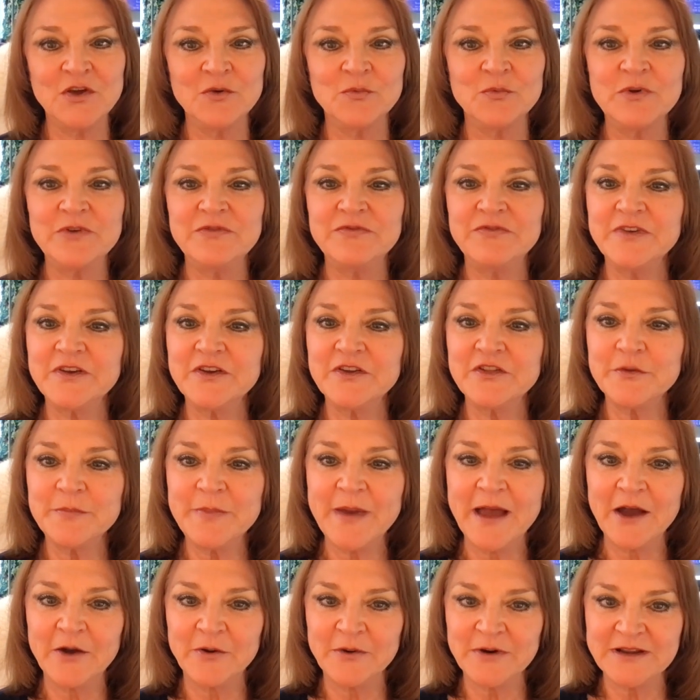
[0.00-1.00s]
We feel the
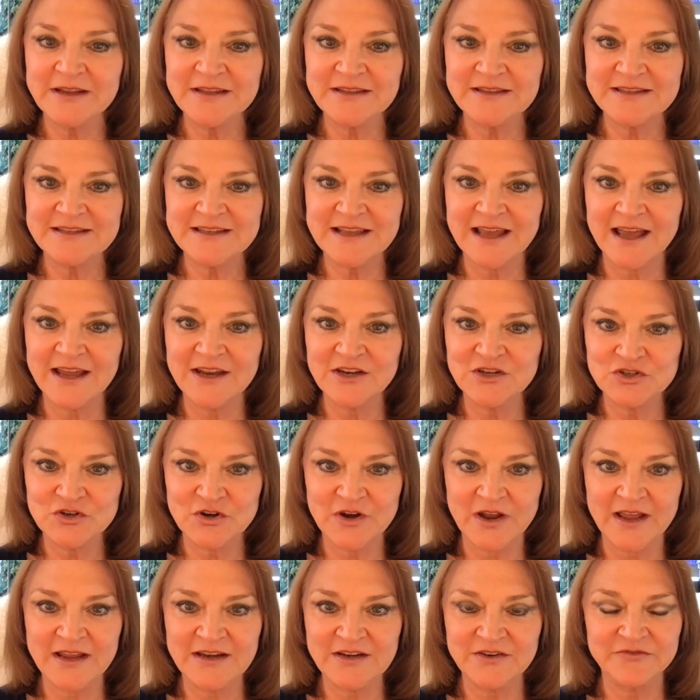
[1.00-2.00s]
power inside
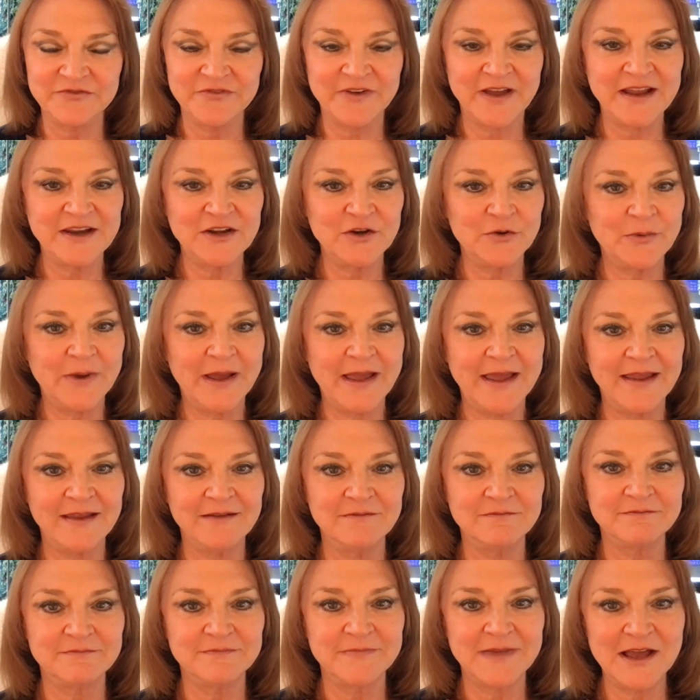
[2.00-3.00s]
trying to find a
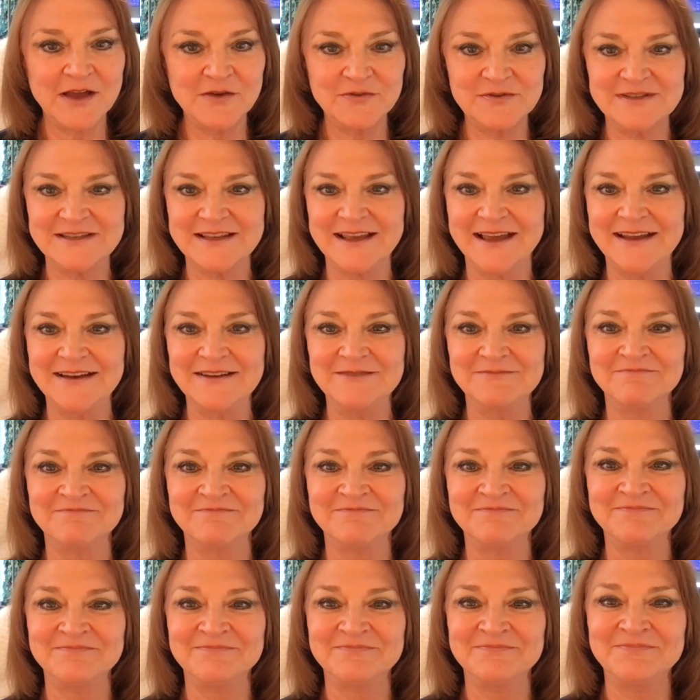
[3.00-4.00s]
way outside.
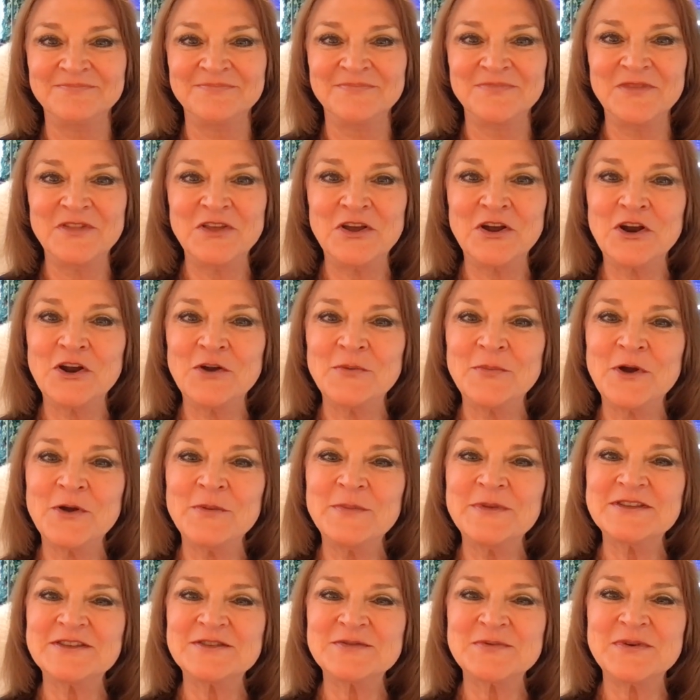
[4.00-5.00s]
There are
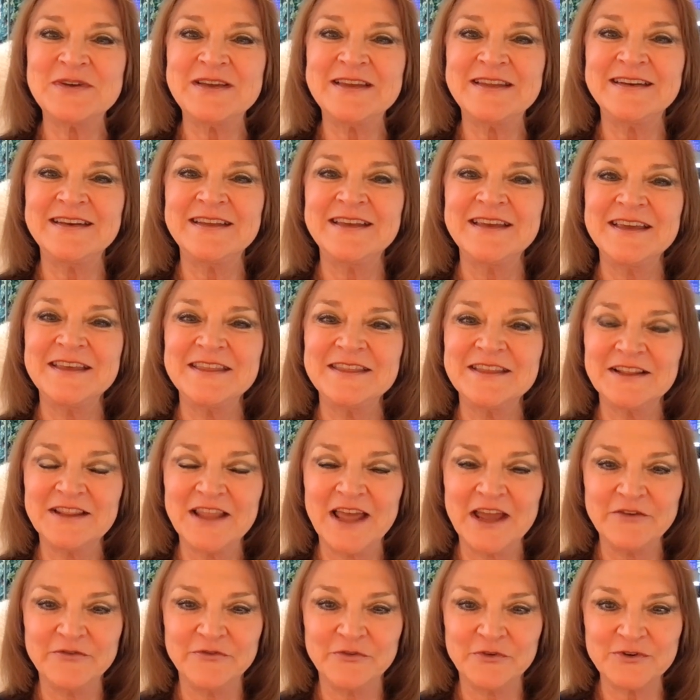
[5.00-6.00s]
moments when the
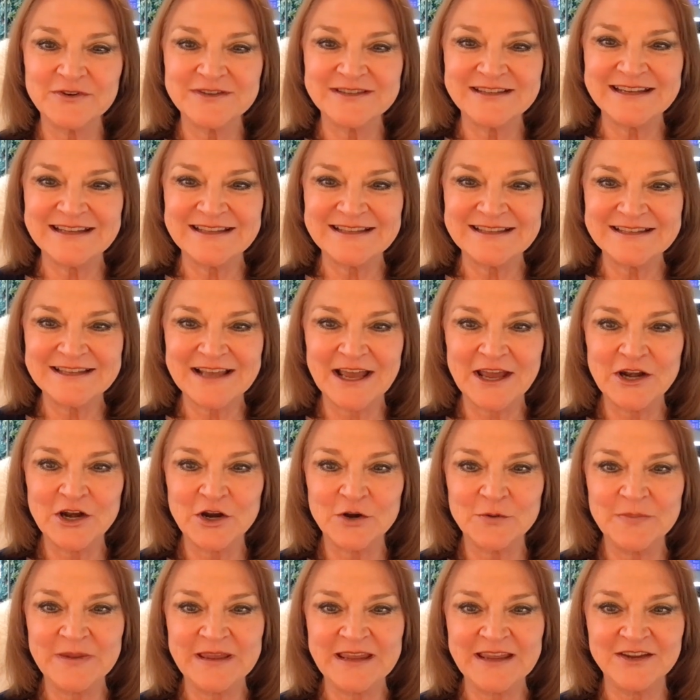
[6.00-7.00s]
life force inside
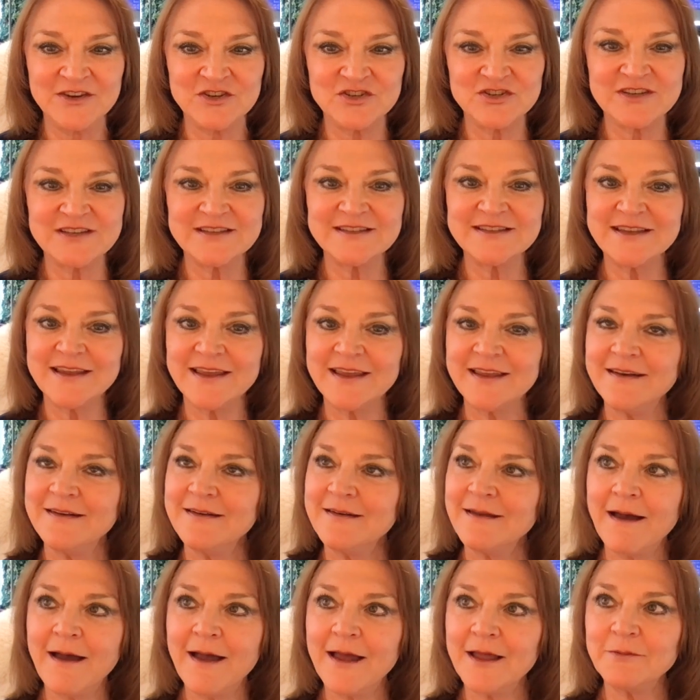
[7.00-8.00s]
our being just
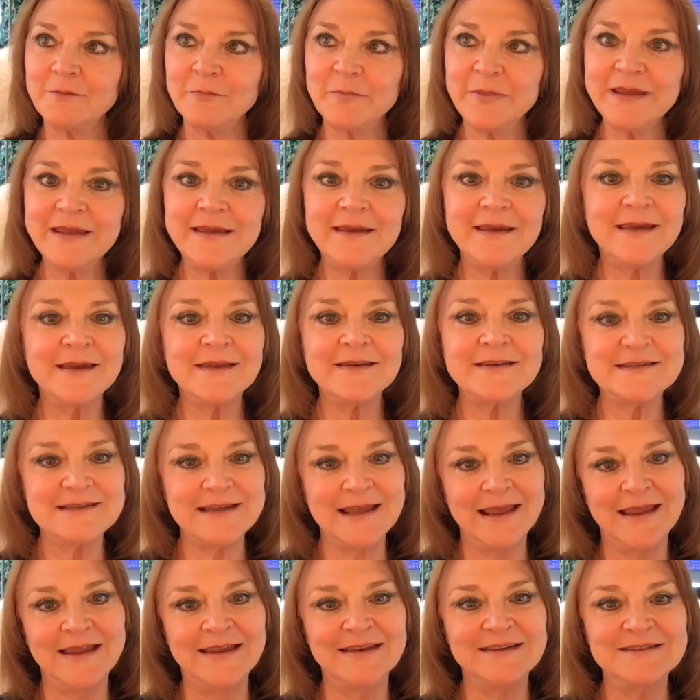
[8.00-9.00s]
cannot be
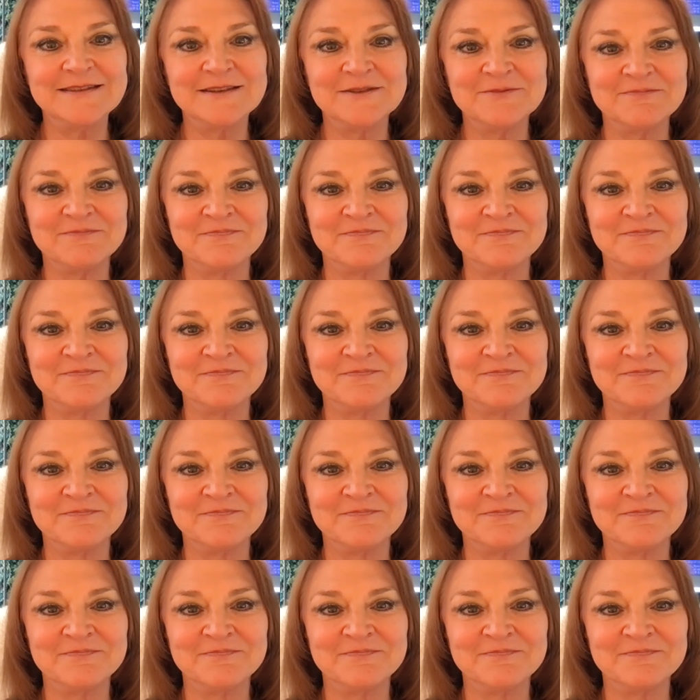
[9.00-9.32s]
contained.